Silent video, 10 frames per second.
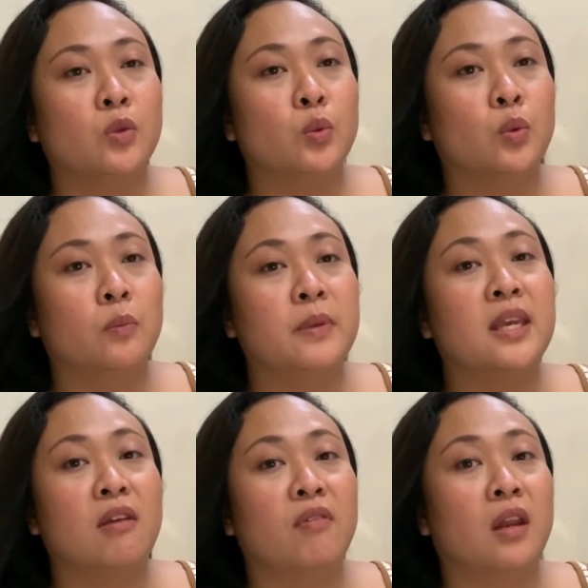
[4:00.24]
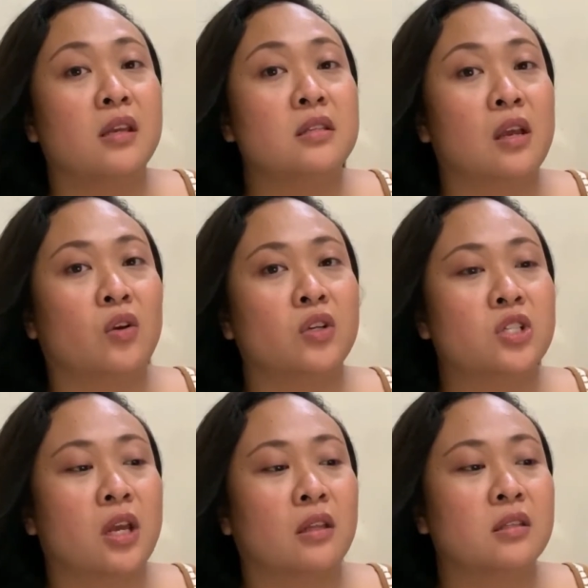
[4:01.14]
to be given a second
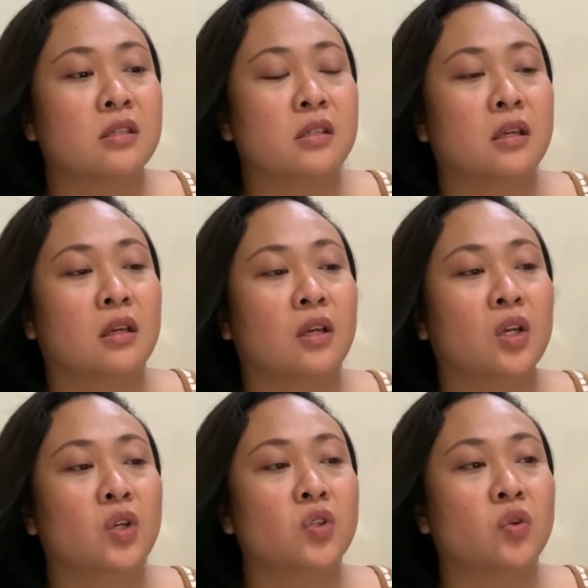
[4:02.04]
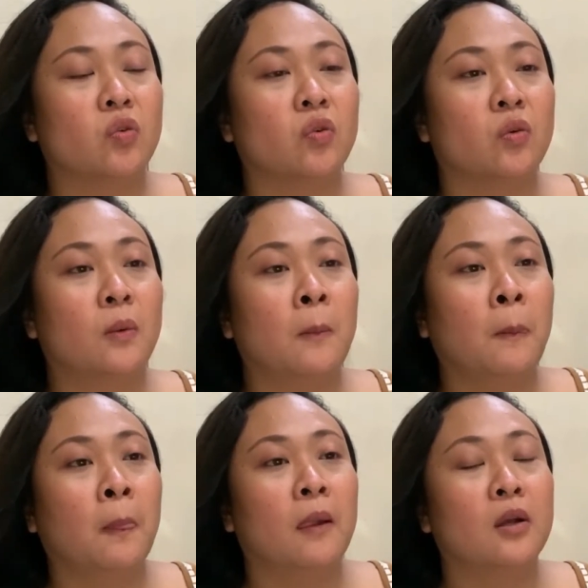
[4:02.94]
chance. So,
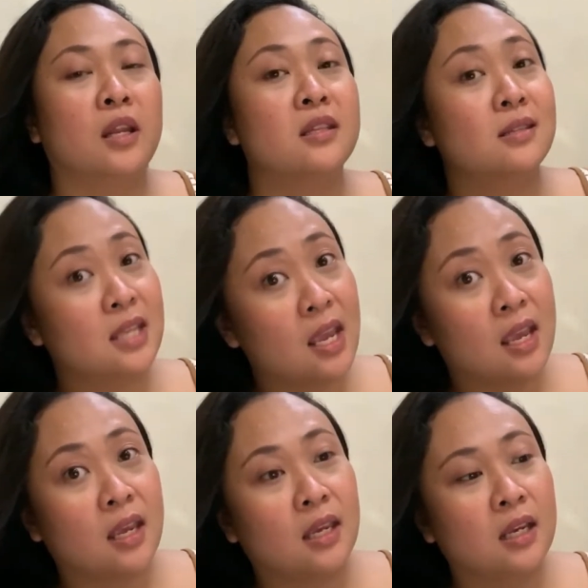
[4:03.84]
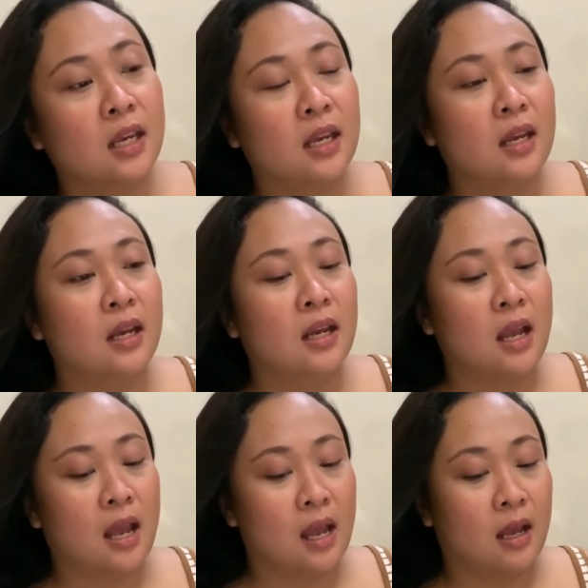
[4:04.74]
let's say,
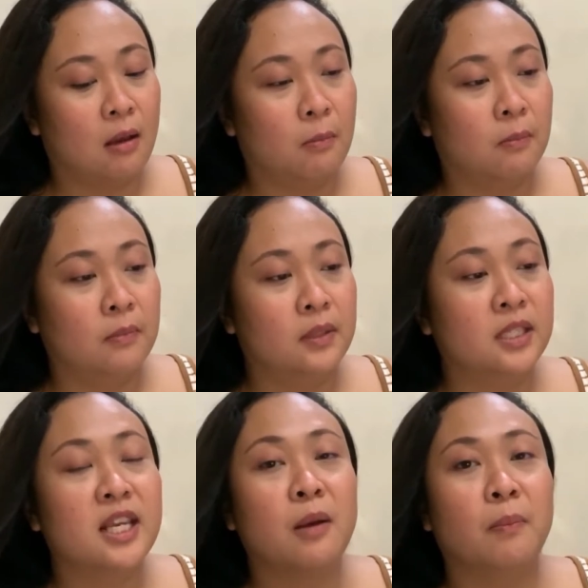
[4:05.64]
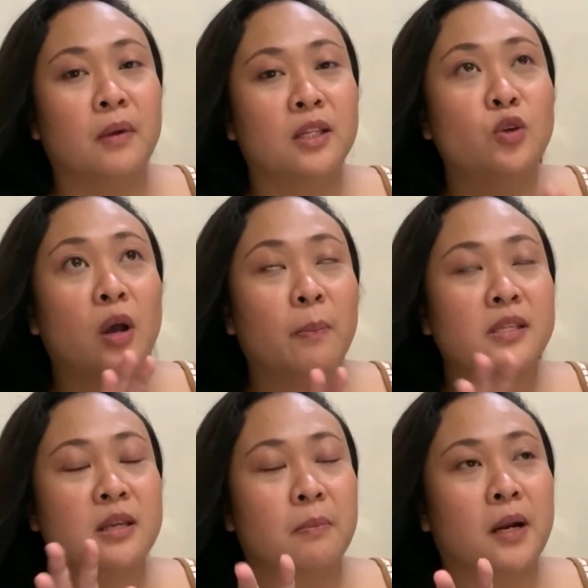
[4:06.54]
andun ka
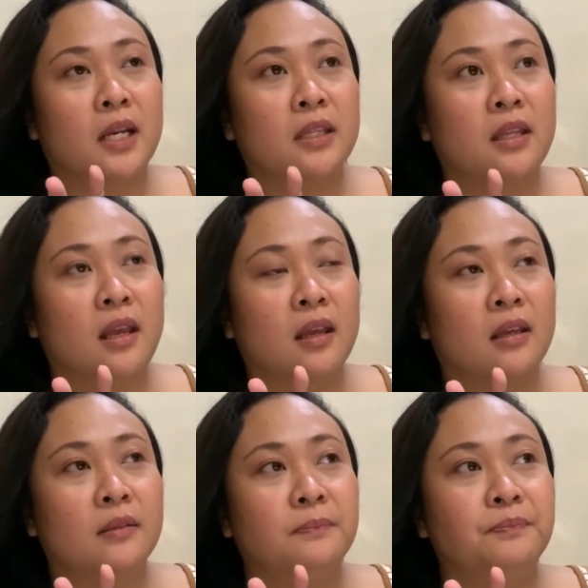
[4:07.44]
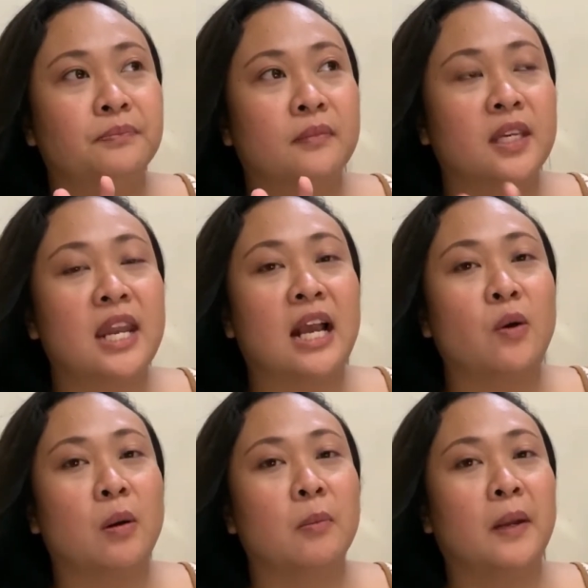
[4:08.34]
pa sa part na
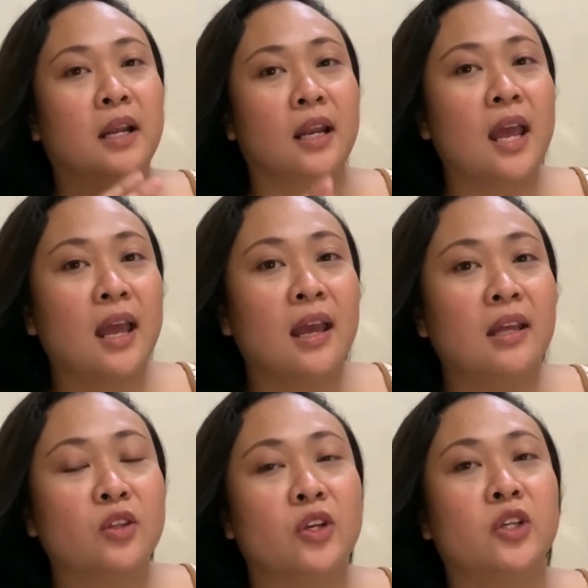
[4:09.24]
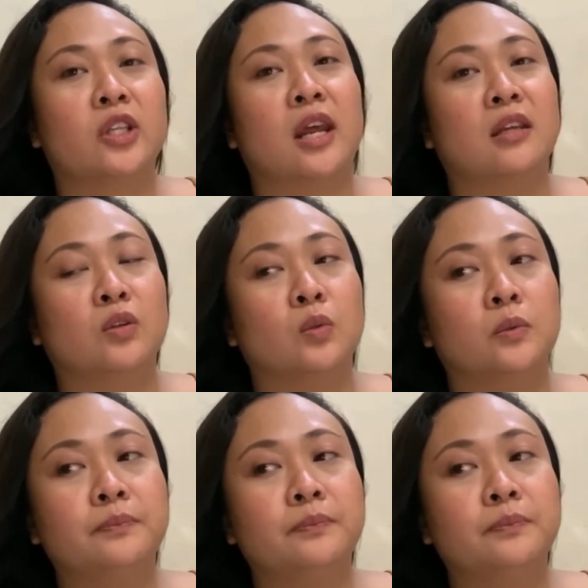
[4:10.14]
ginagawa mo pa lang lahat or you're trying